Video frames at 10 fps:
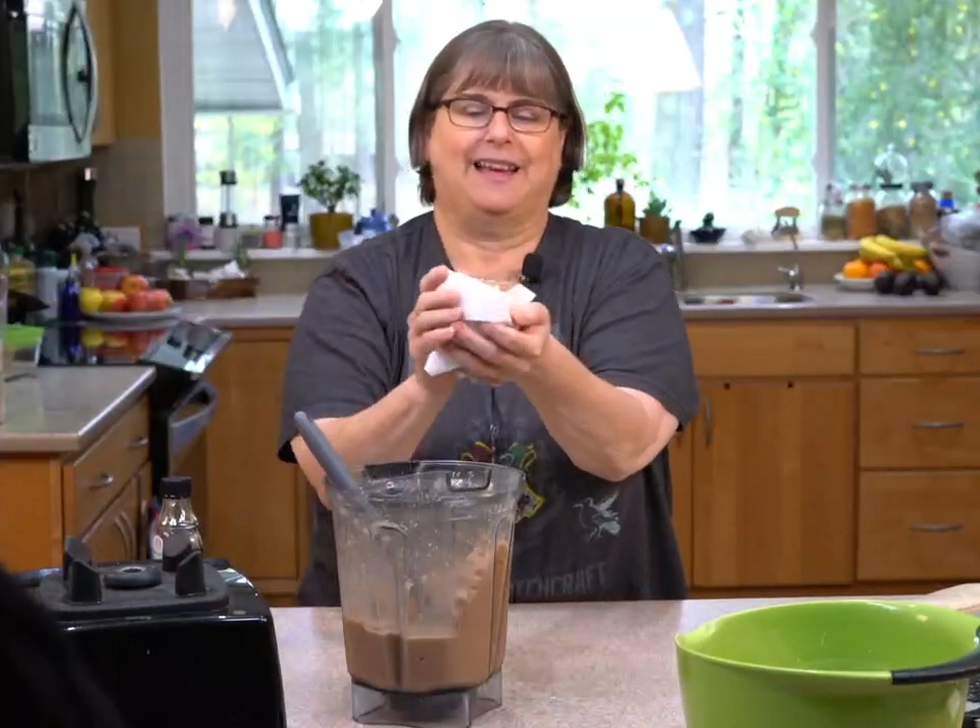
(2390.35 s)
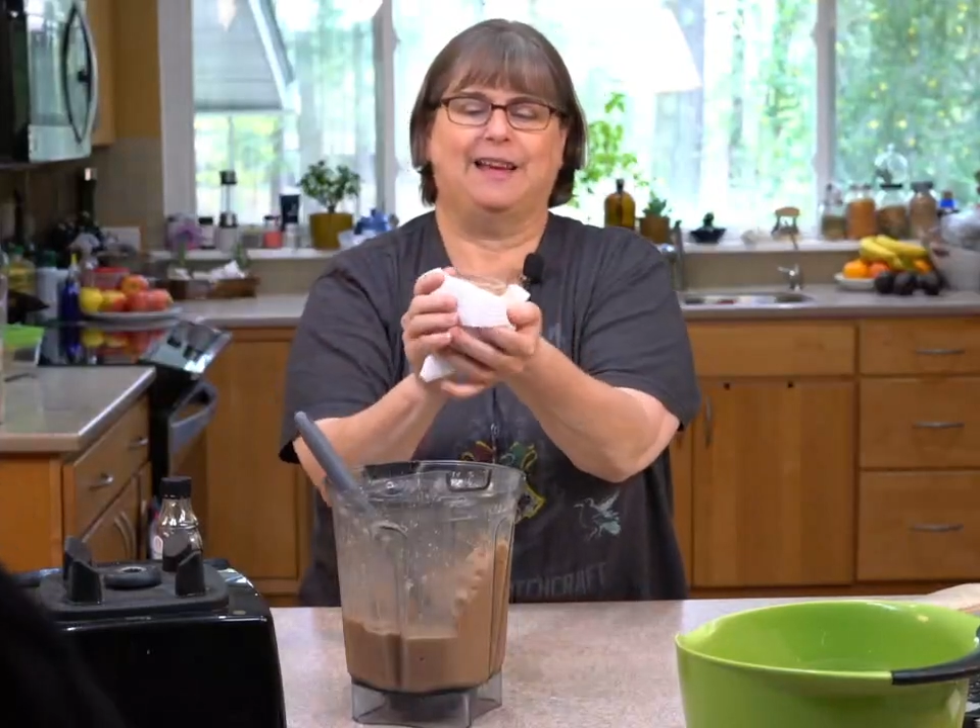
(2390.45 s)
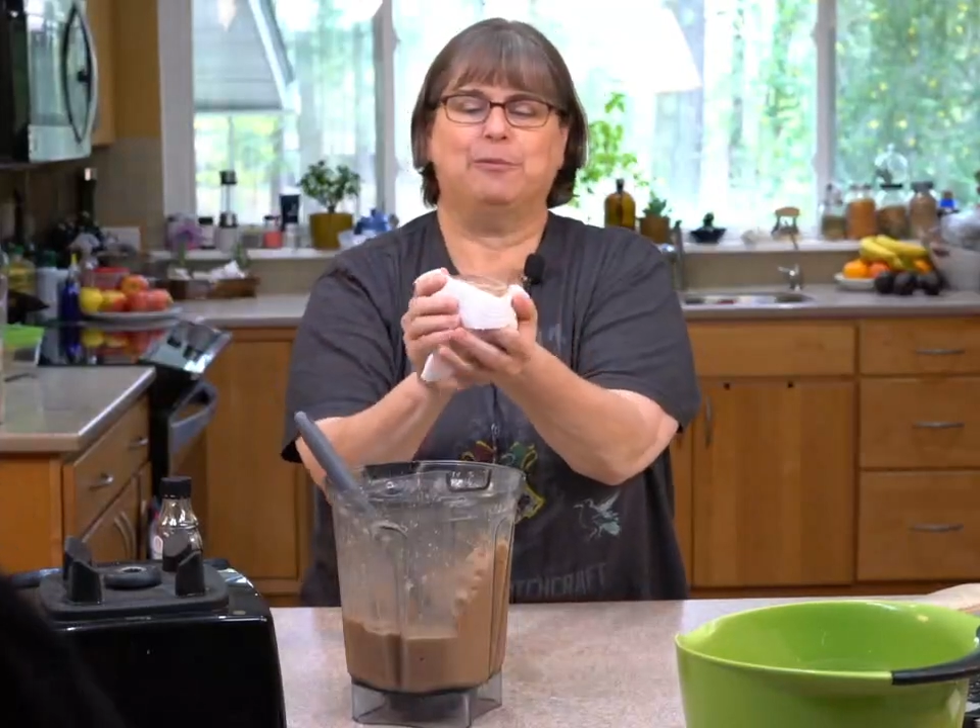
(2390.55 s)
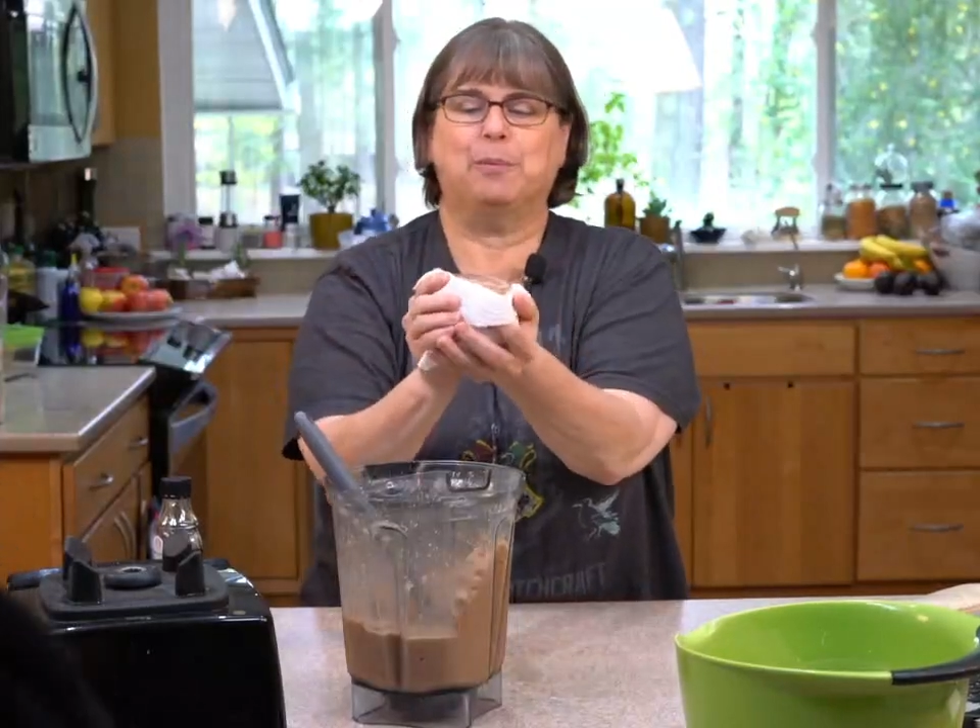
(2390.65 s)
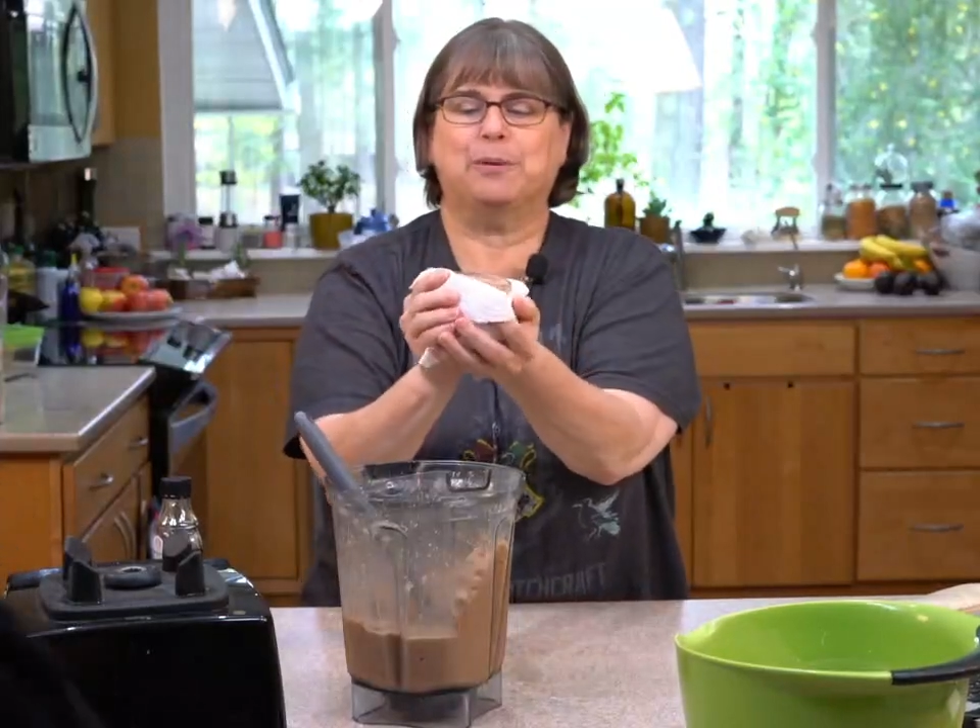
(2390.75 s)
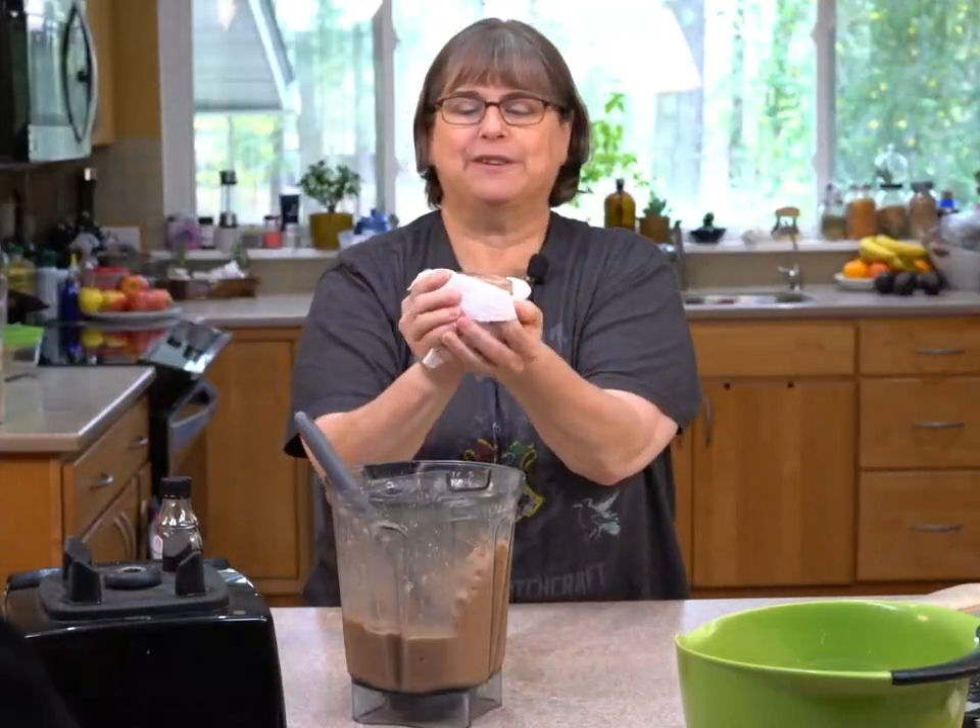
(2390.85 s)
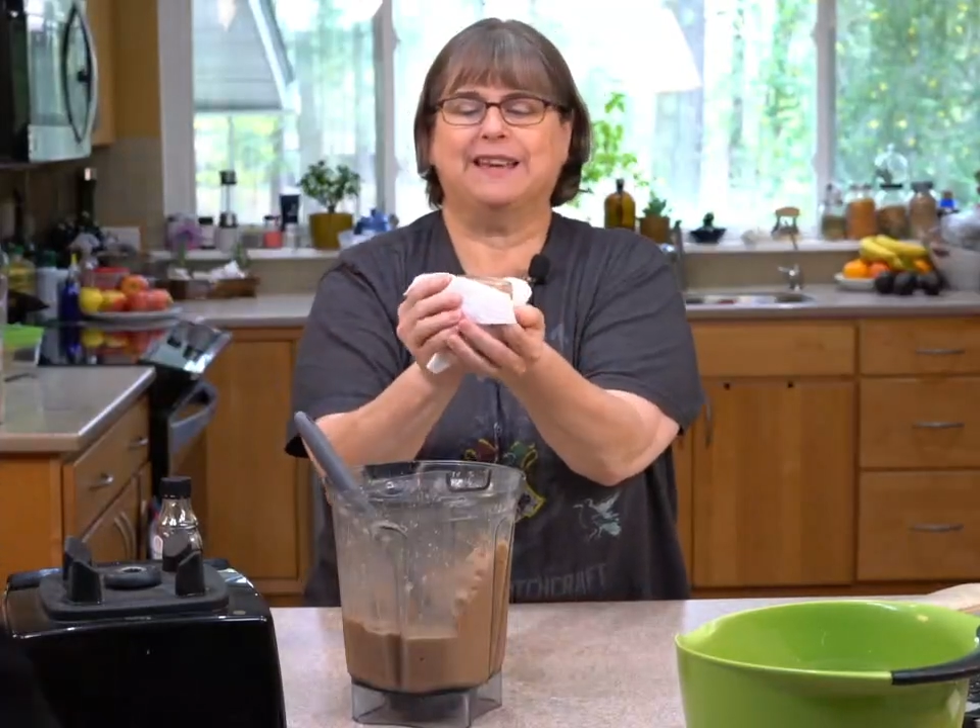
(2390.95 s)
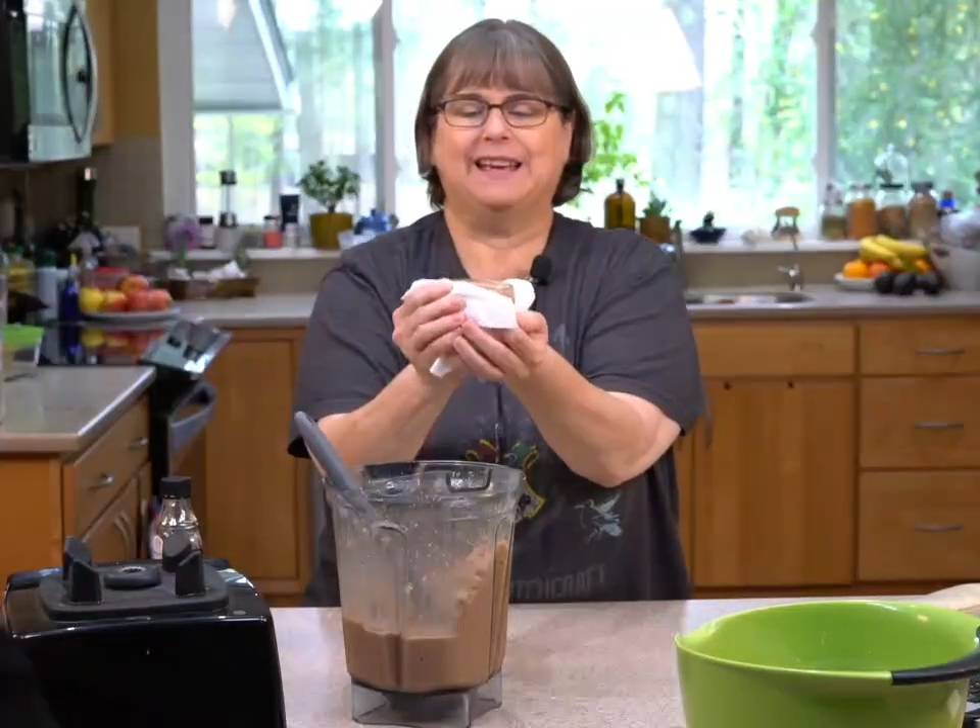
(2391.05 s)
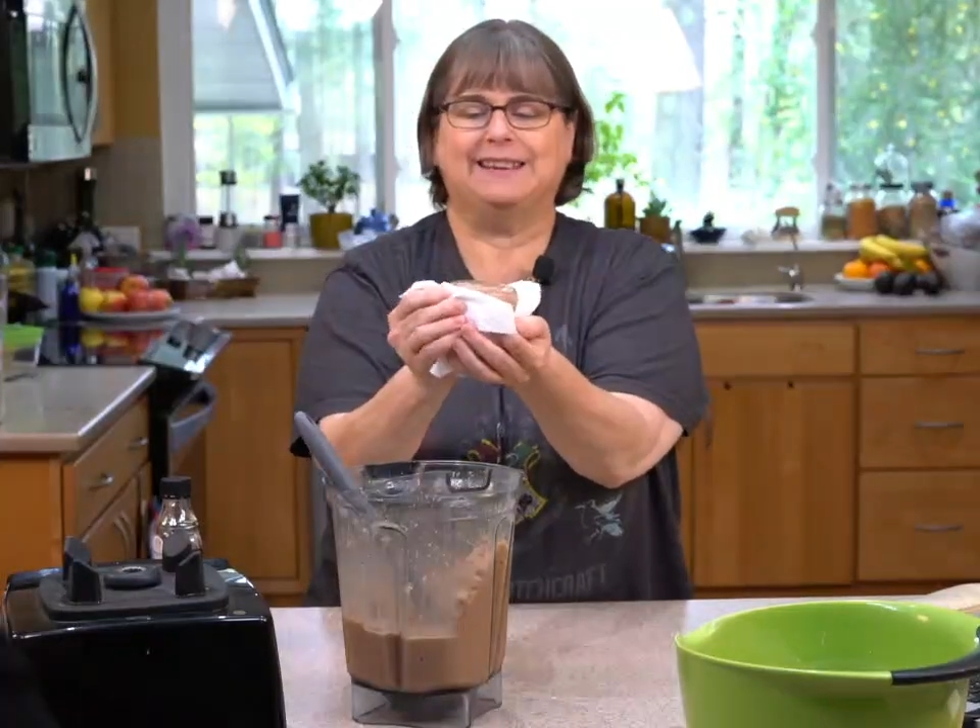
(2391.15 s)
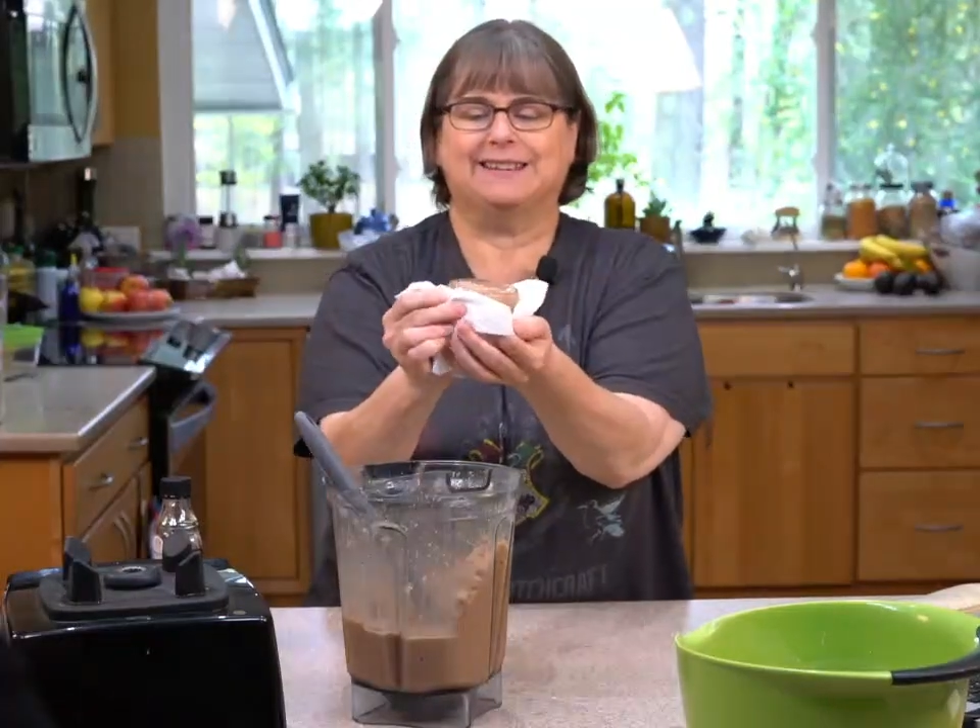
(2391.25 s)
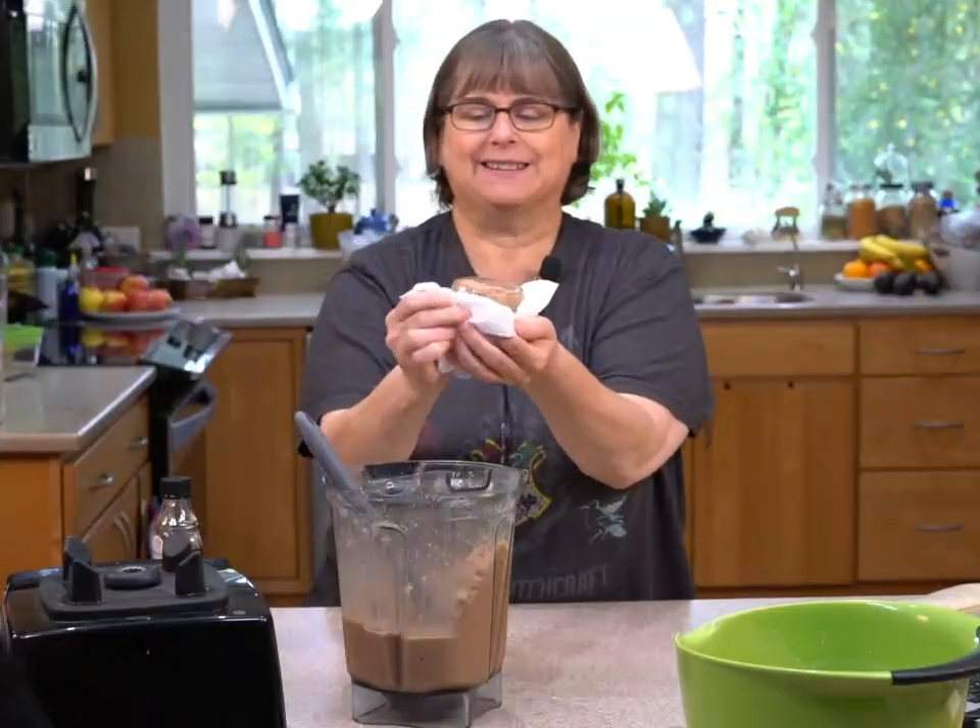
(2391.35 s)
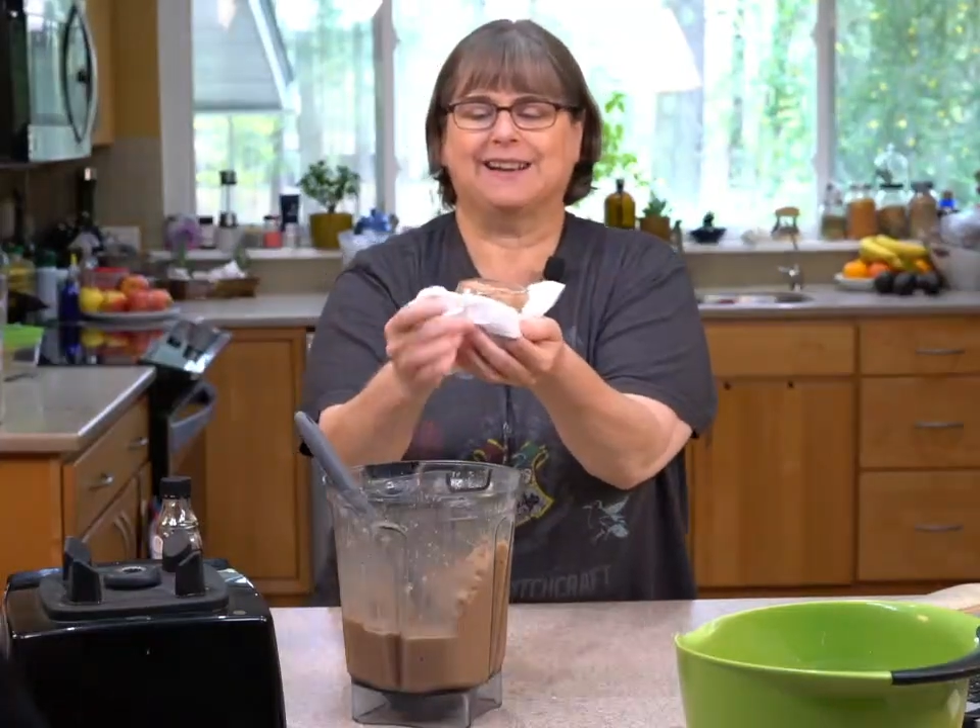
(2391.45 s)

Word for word: And we'll pretend it's a